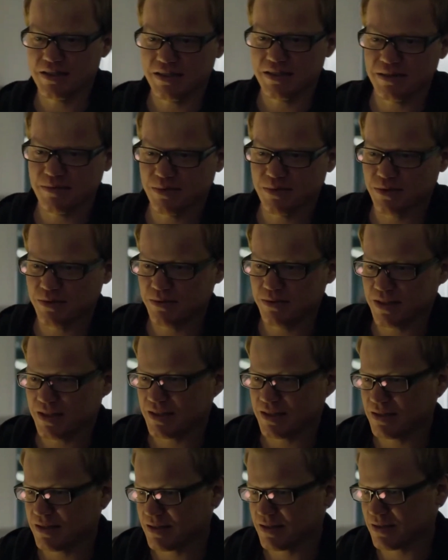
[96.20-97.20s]
them a private
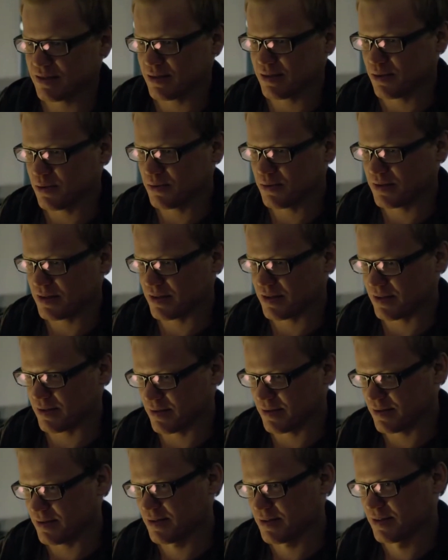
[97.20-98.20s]
universe so that they'll be safe
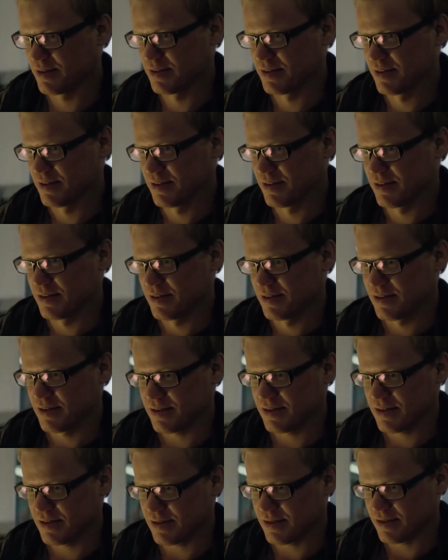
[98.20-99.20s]
from all other players.
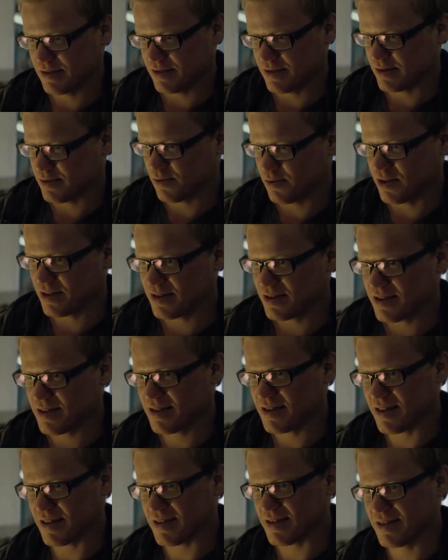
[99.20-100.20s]
When
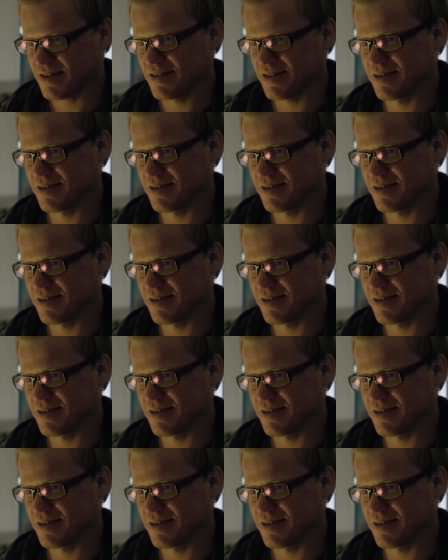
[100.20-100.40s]
Nanette finds